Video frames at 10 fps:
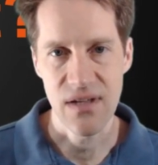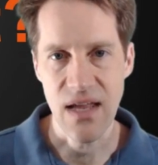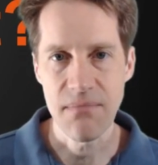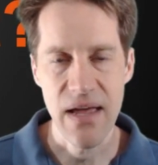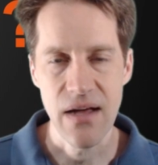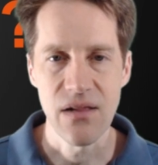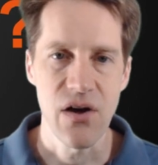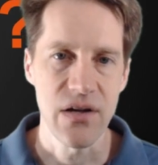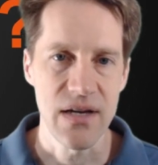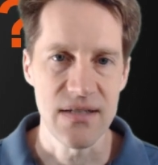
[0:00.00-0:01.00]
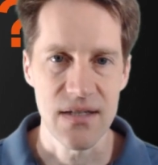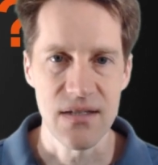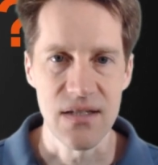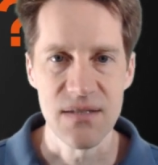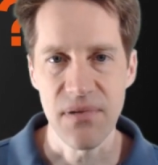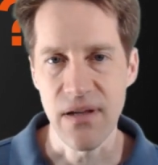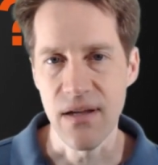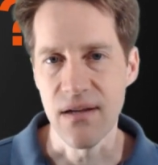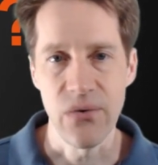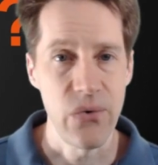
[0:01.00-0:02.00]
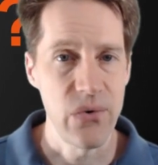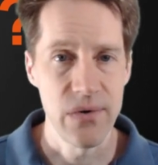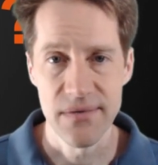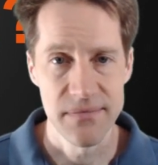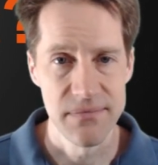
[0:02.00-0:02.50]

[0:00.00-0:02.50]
email on a second display or